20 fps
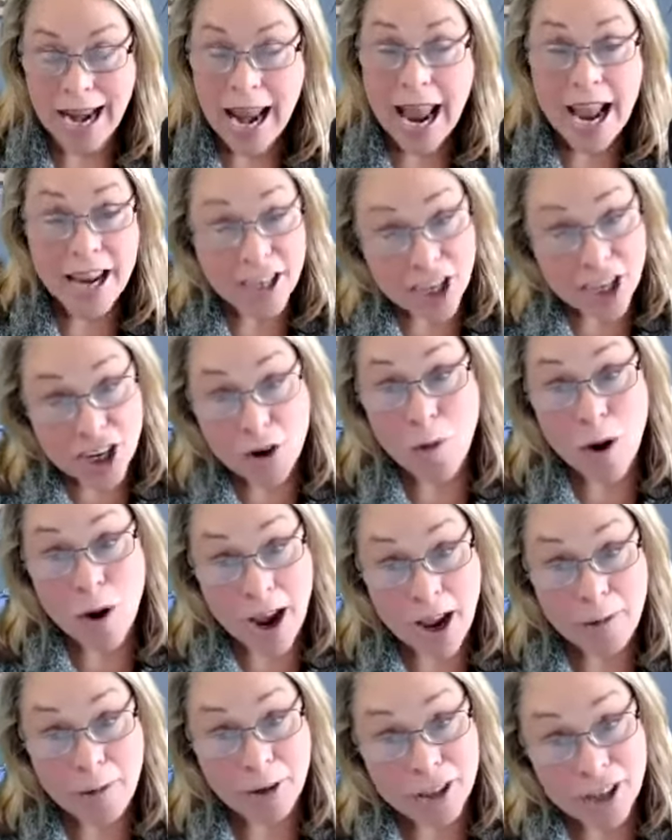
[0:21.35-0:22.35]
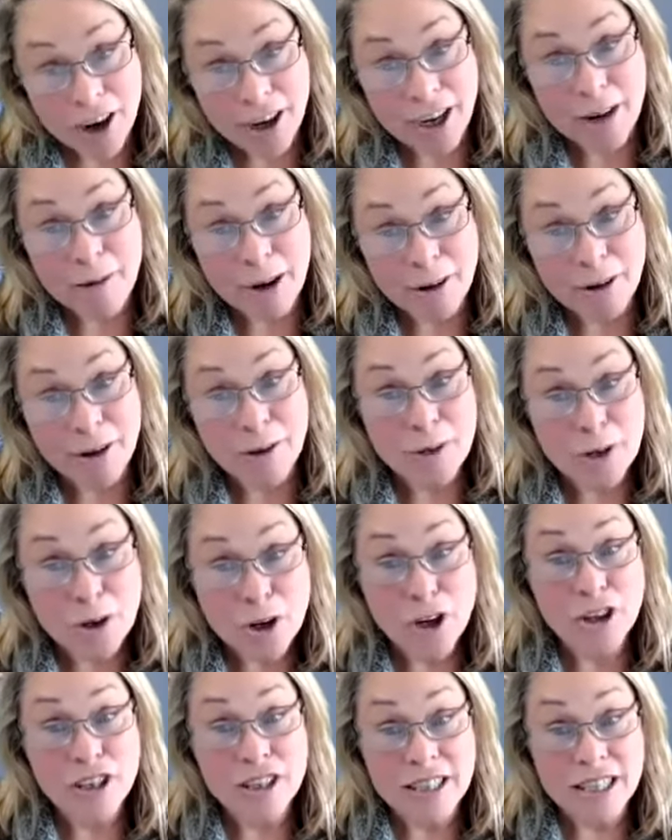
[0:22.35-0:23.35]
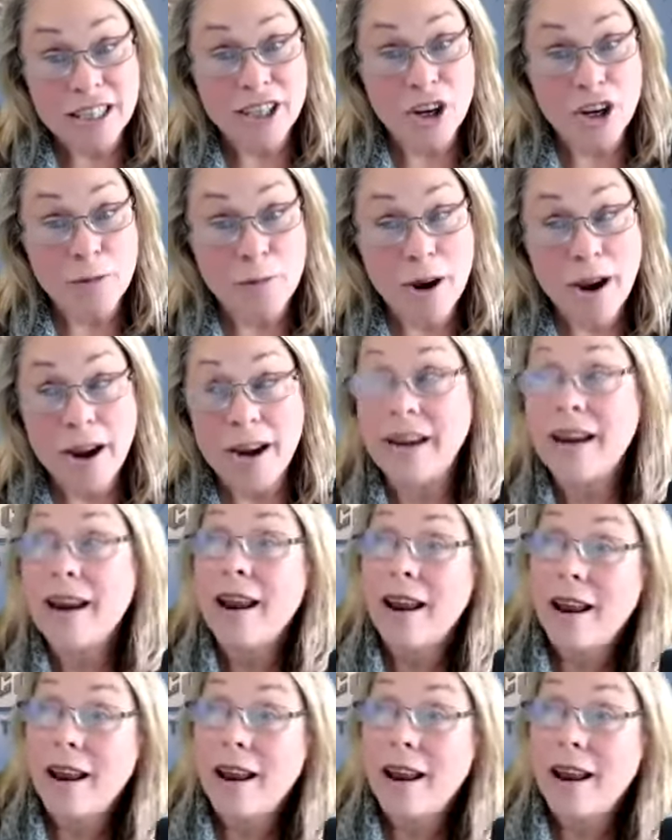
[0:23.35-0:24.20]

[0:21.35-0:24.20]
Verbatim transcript: And you know why we're talking about cryptocurrency and home buying?